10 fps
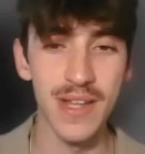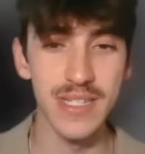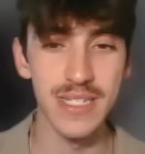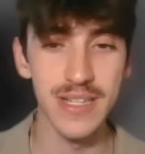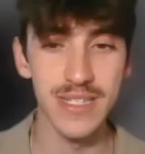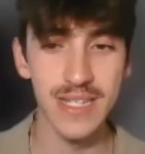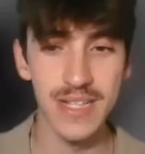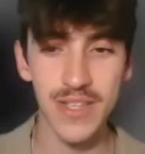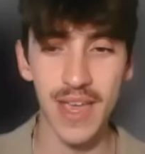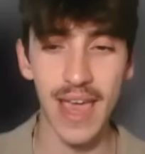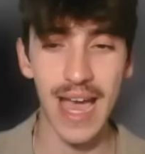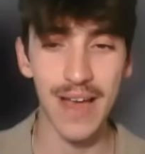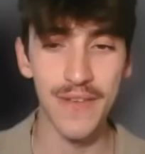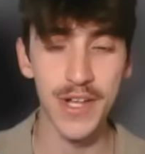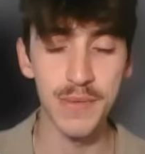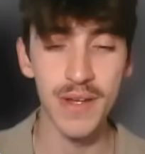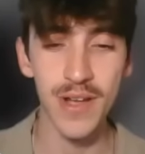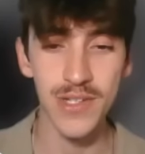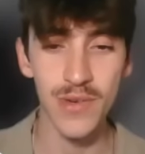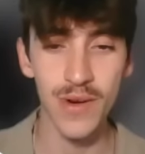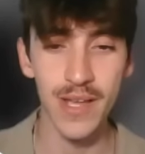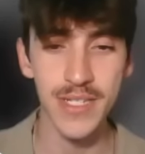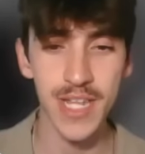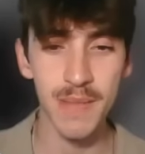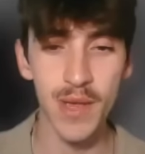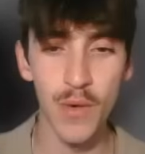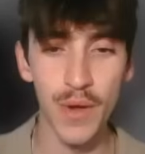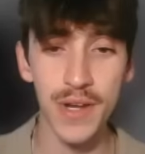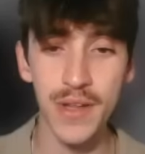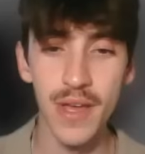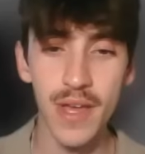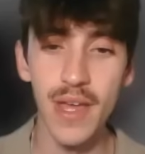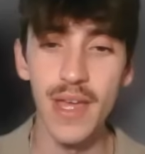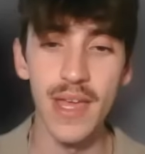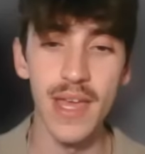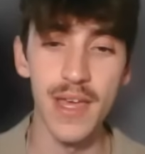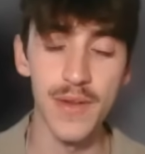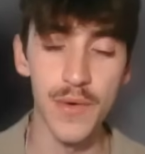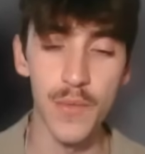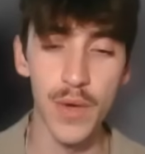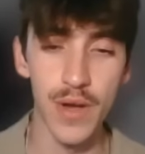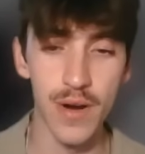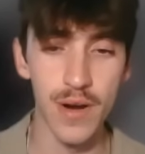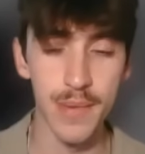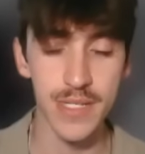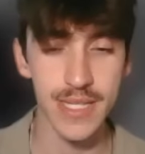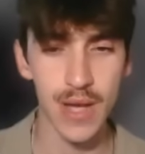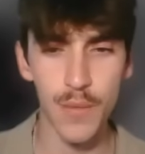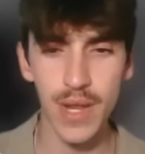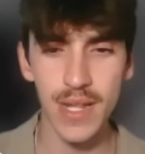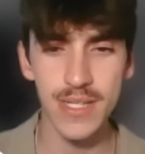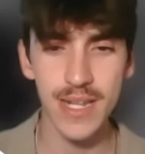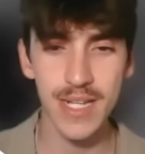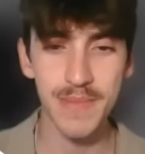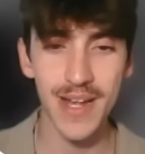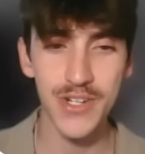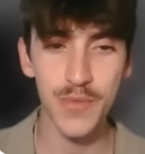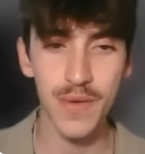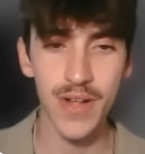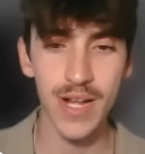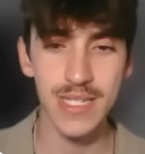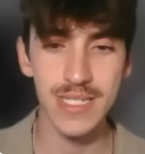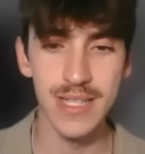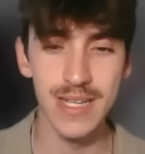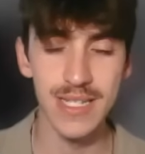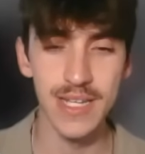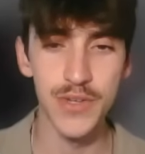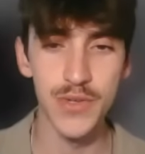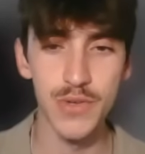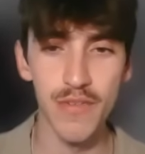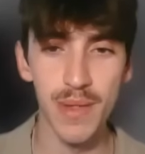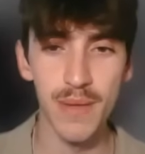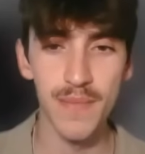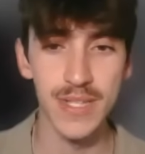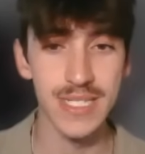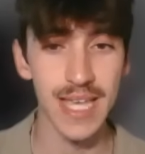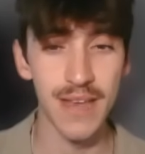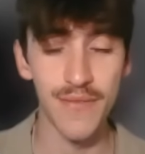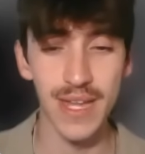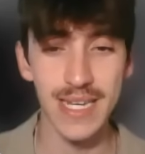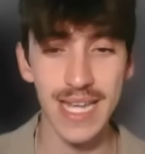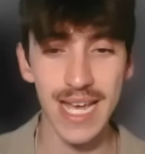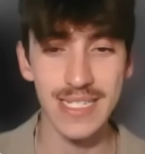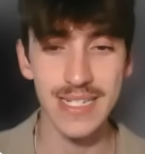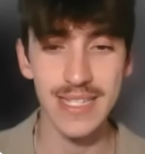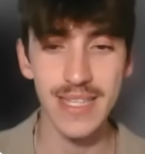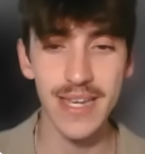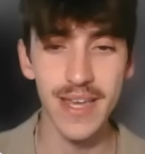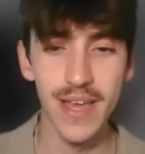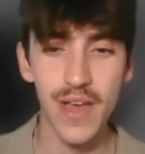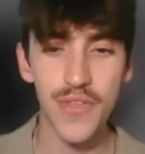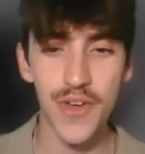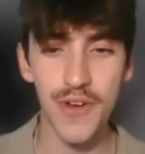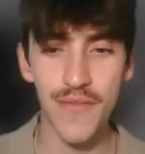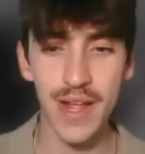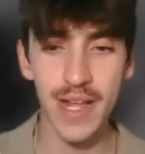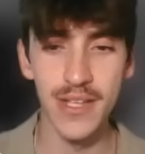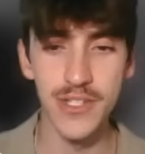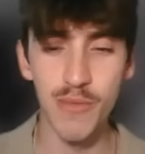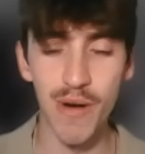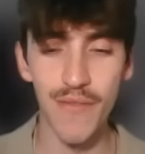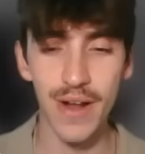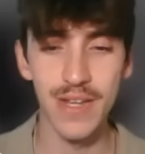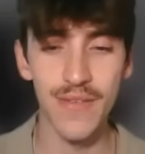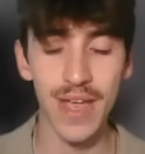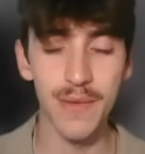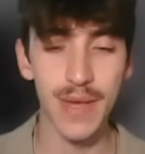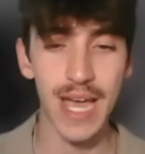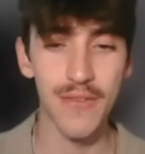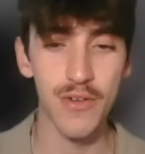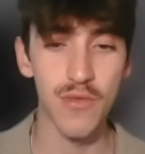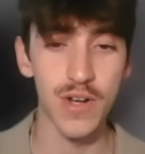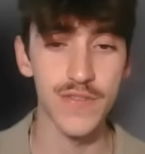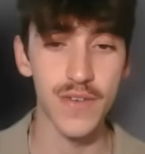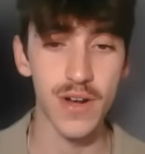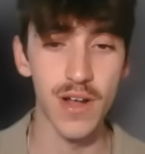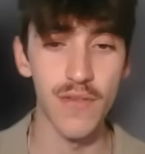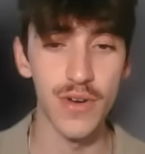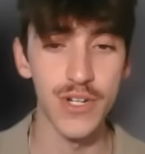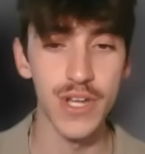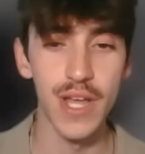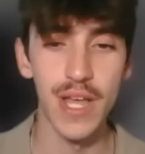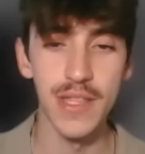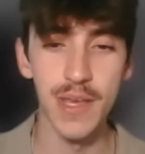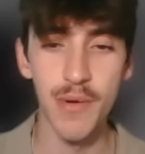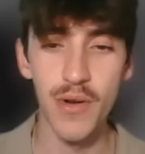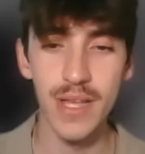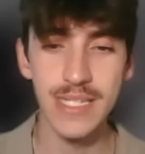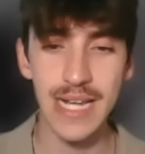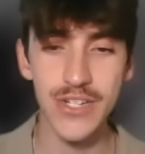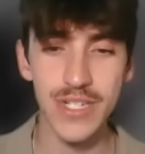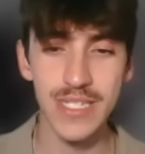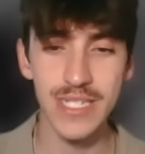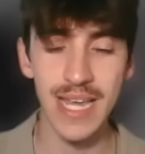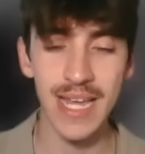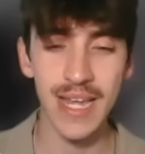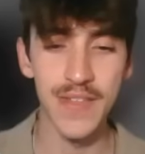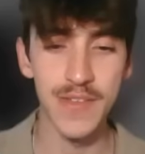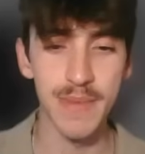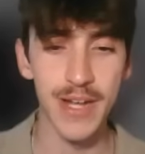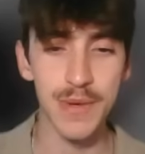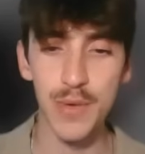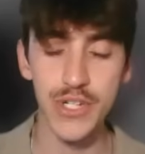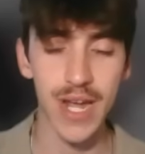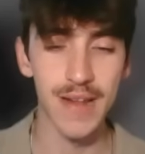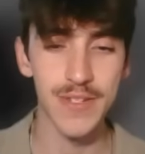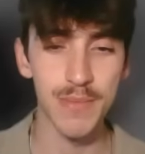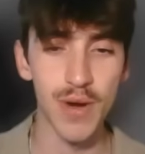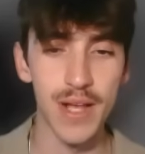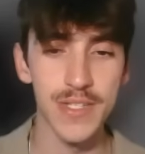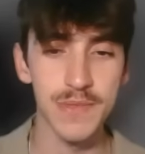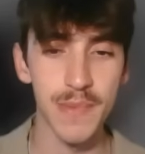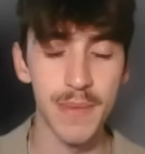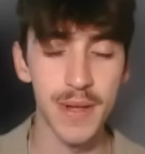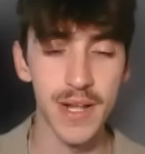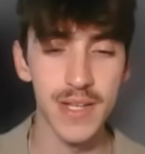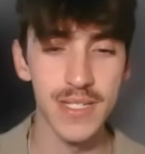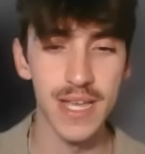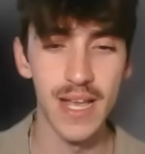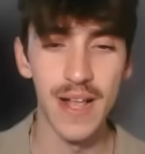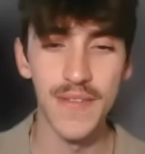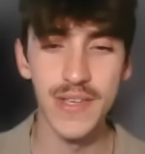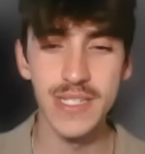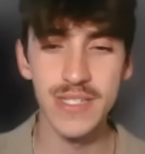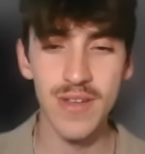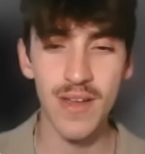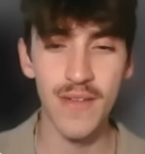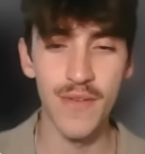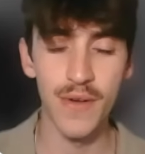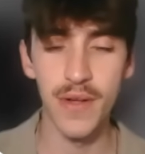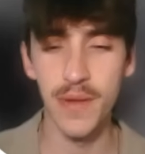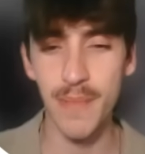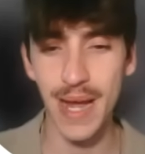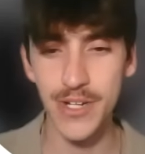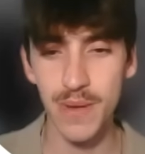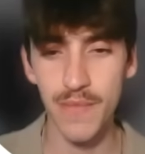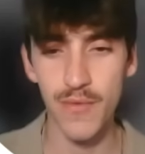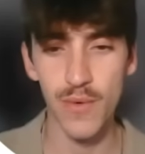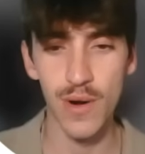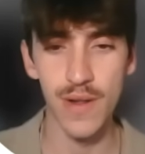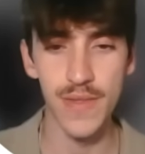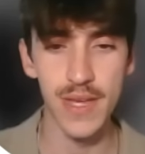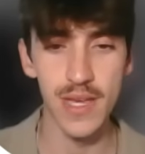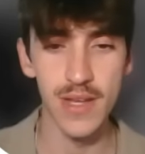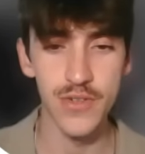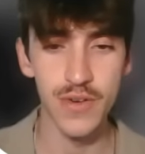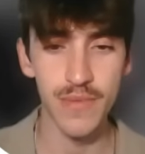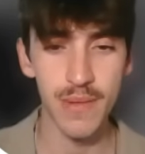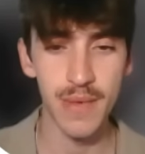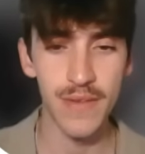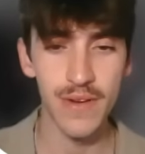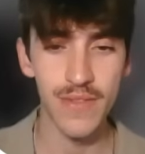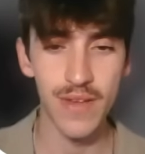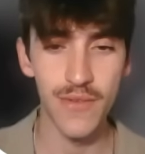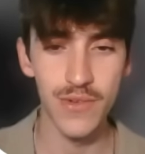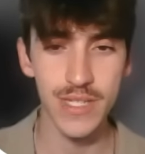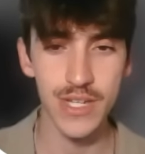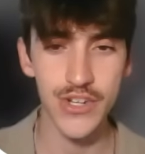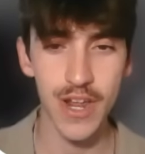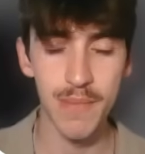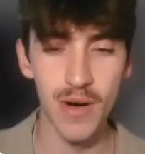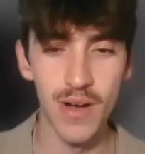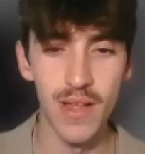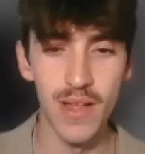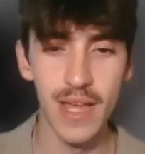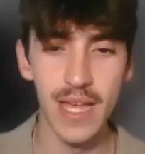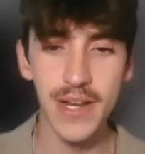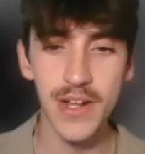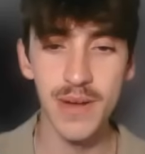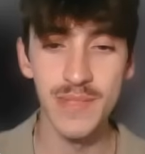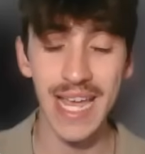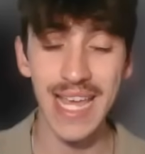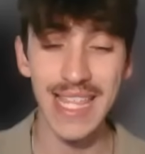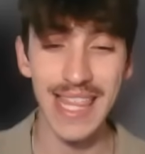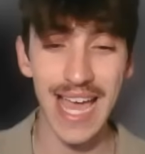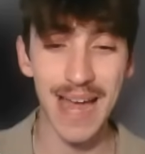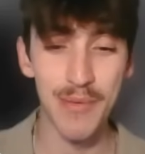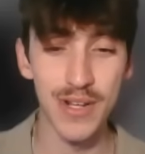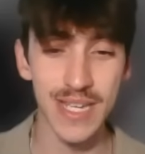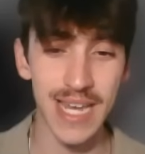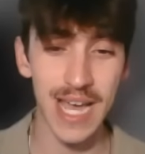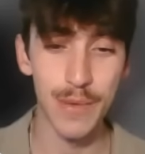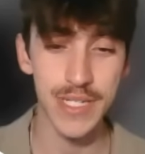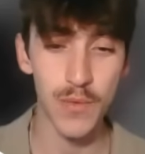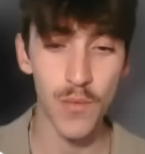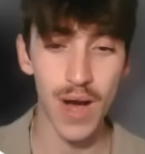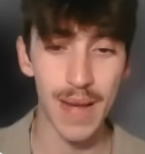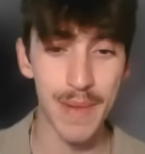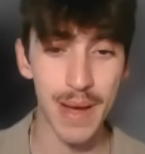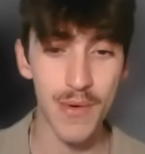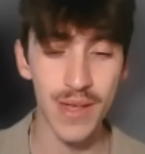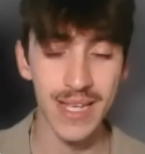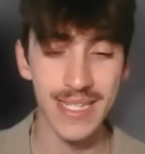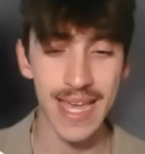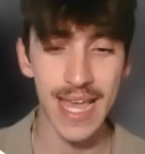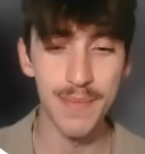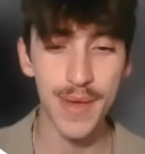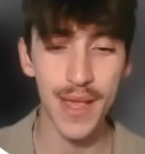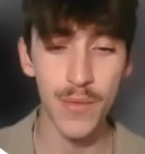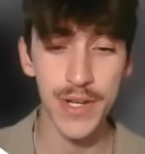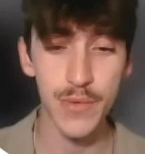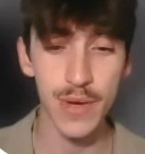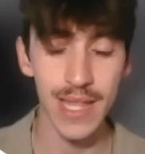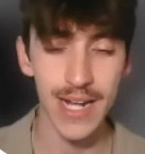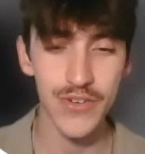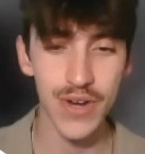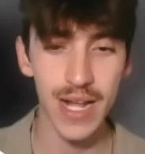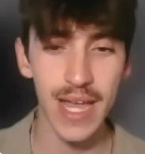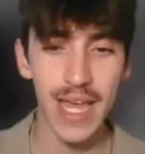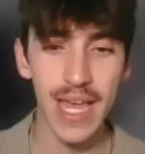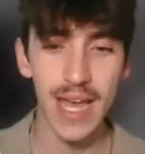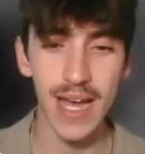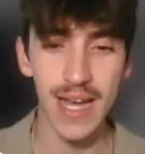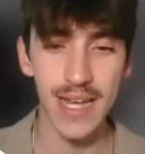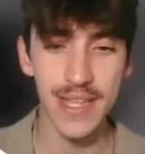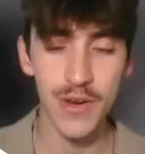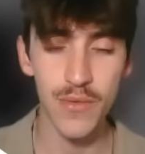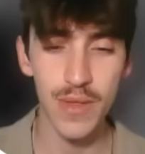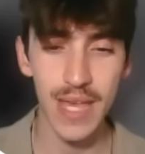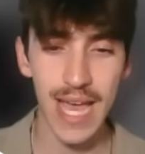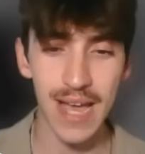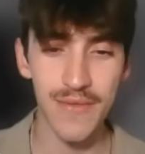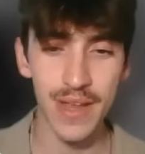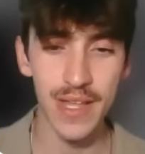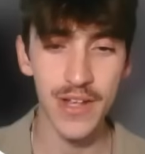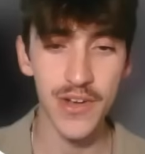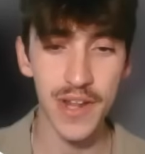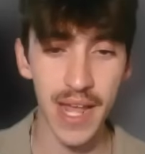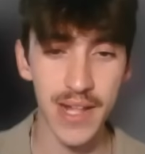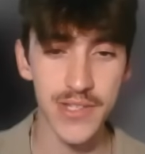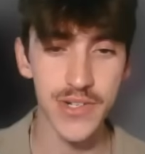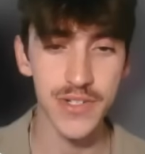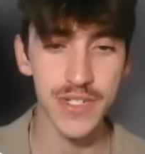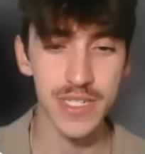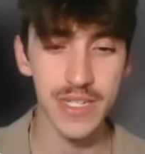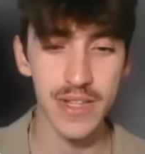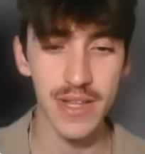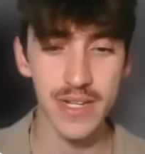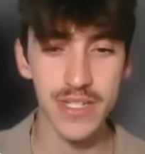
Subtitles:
Steelix against a half HP Guzzlord is going to be a win, and we are able to take that win. Into the next match, we've got Steelix into Drifblim. This is a fantastic lead. Thunderfang is super effective, and we have Crunch for coverage. The opponent is actually staying in this matchup, which kind of surprises me because this is not a very good matchup for the Drifblim. Even if they full send the Shadow Ball, in comes a Lapras, and now we see why. My opponent is ABA weak to Electric, and they don't really have any good answers to Steelix.